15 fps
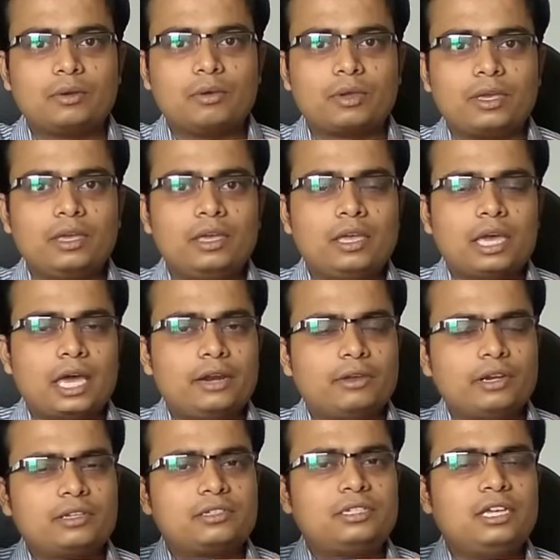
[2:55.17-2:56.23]
okay, and you
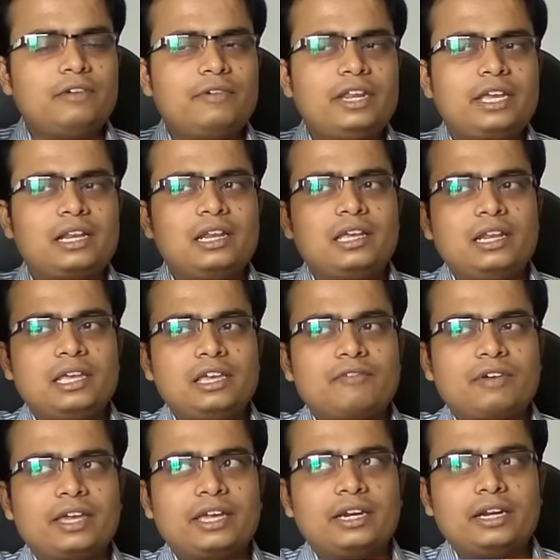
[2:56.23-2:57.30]
can see very clearly,
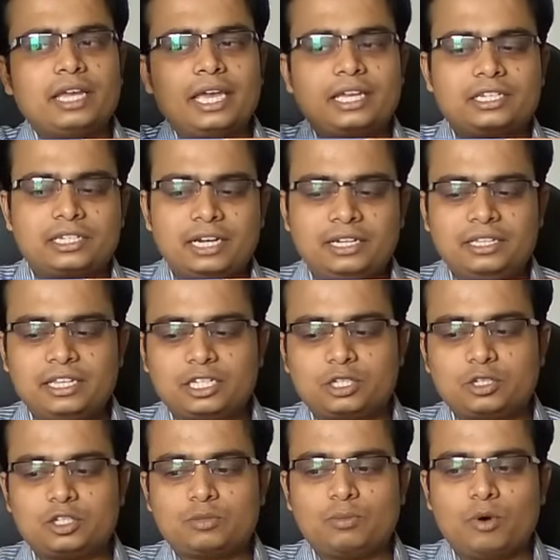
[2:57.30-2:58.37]
if I can extend
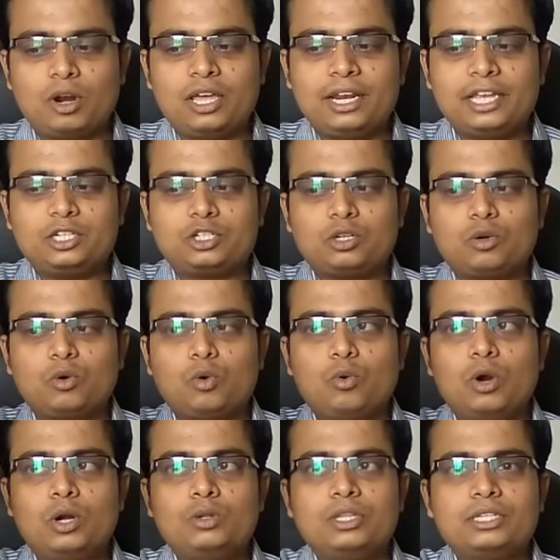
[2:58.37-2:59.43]
this smaller edge
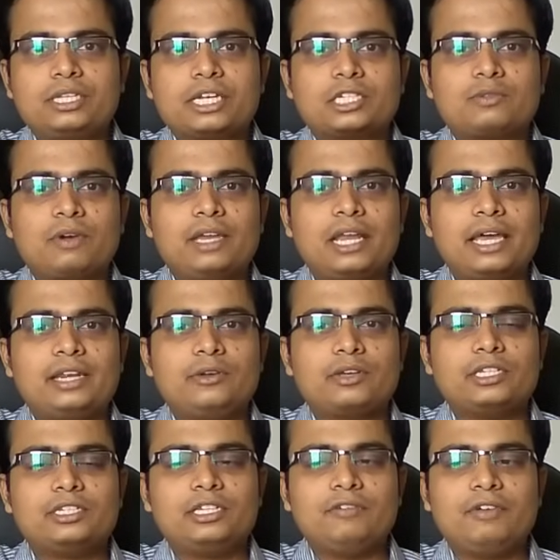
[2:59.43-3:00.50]
over to this XY line, you
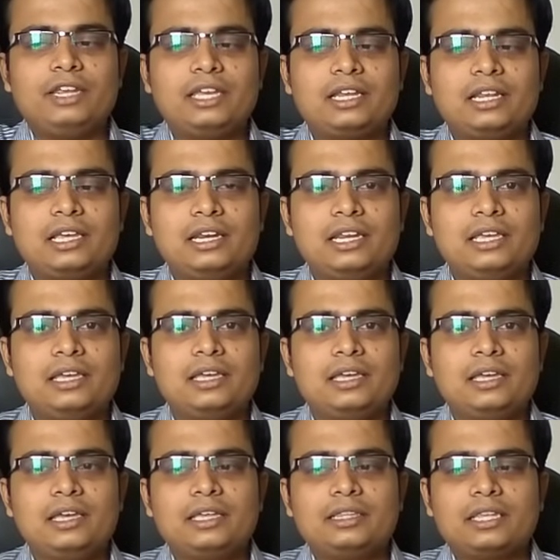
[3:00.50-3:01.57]
can see very clearly
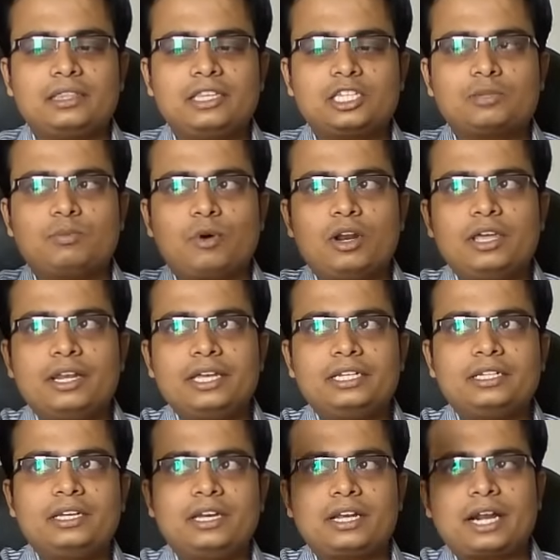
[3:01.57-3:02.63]
that this smaller
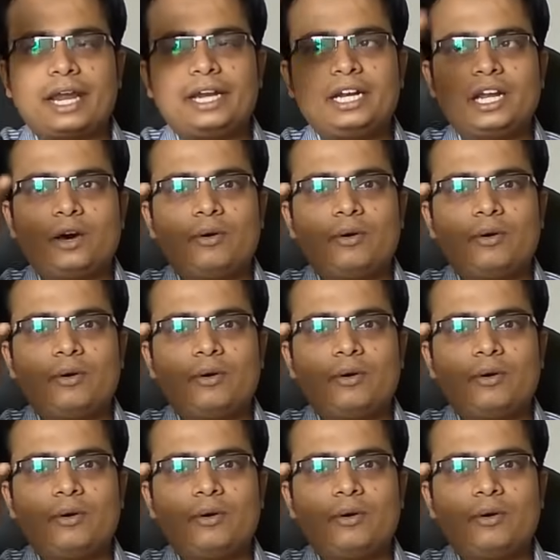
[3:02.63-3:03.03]
edge right